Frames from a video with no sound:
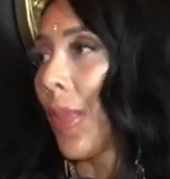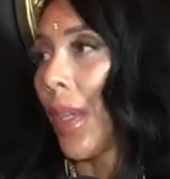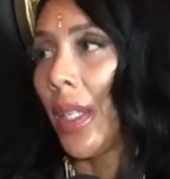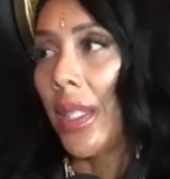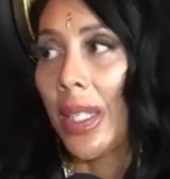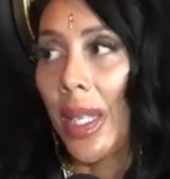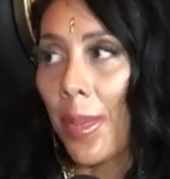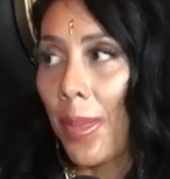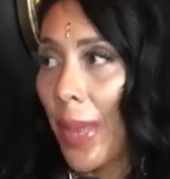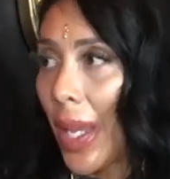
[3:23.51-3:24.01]

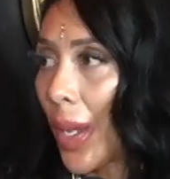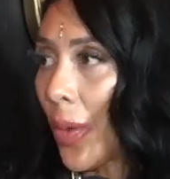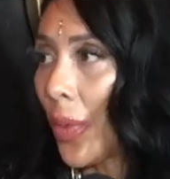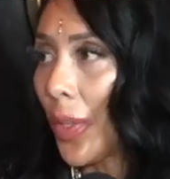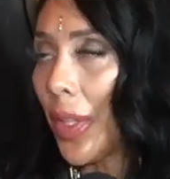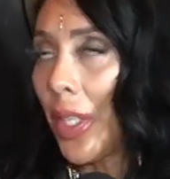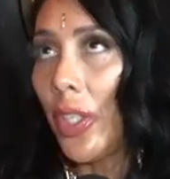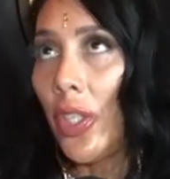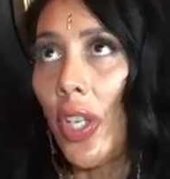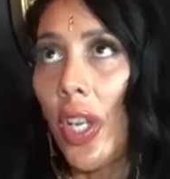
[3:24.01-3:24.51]
Same thing
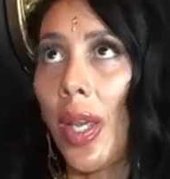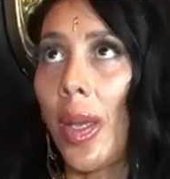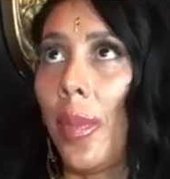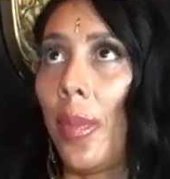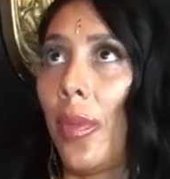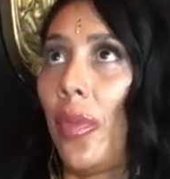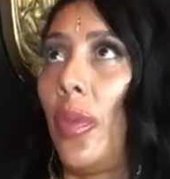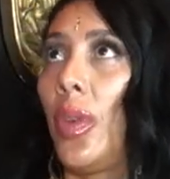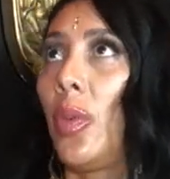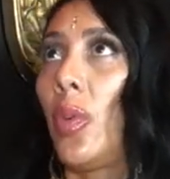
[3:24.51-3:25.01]
with the gym.
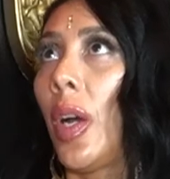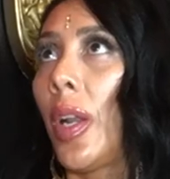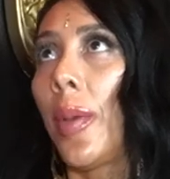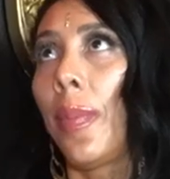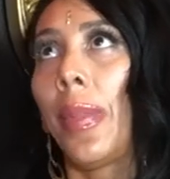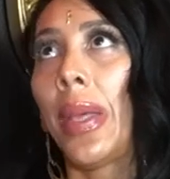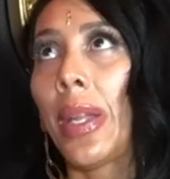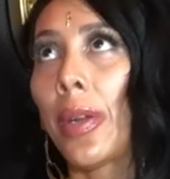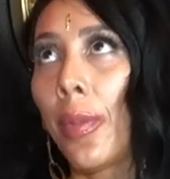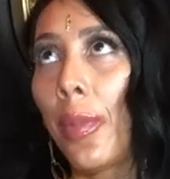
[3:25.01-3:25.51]
If we want a
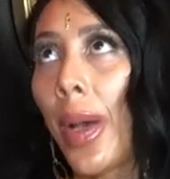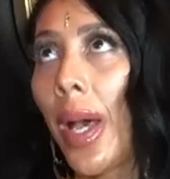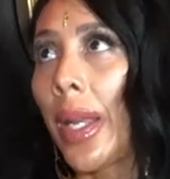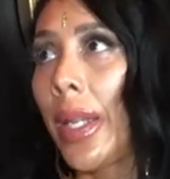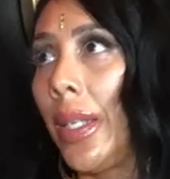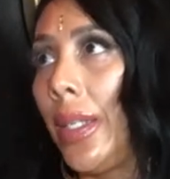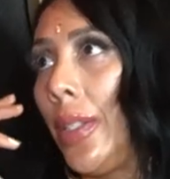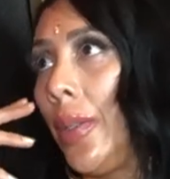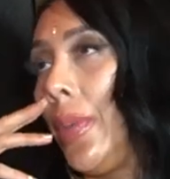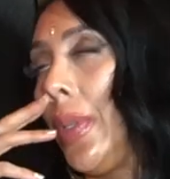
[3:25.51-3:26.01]
better
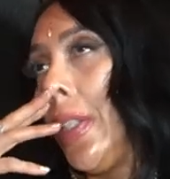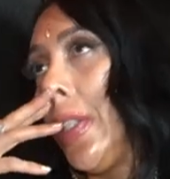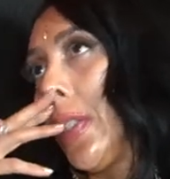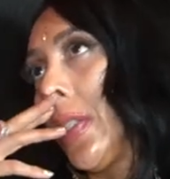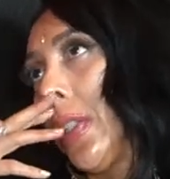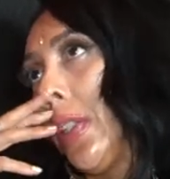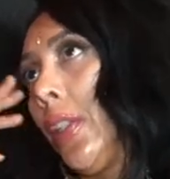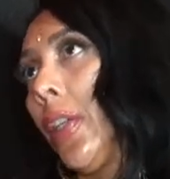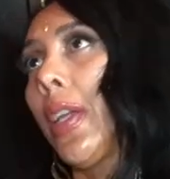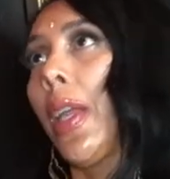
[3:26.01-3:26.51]
body, do we
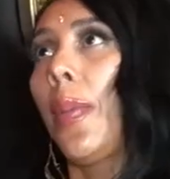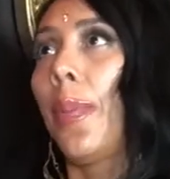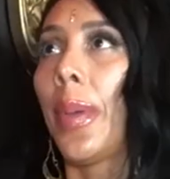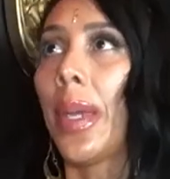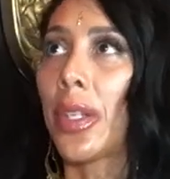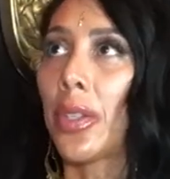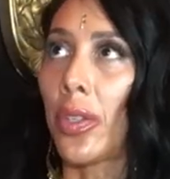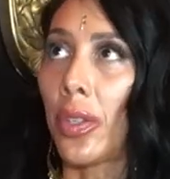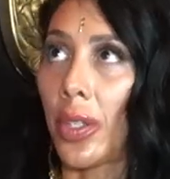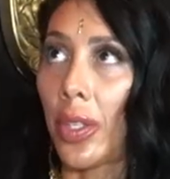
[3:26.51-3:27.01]
just look at
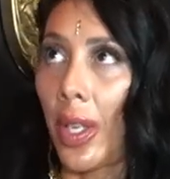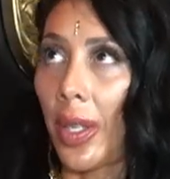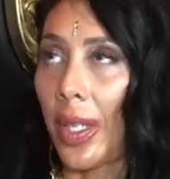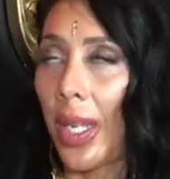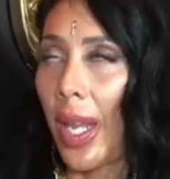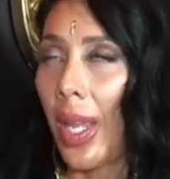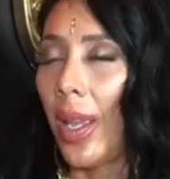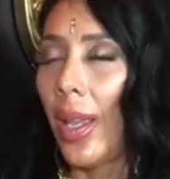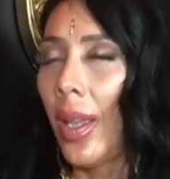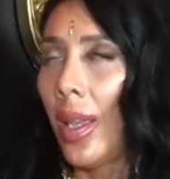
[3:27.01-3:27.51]
pictures all
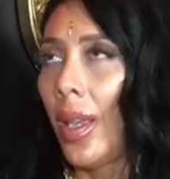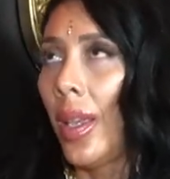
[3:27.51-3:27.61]
day?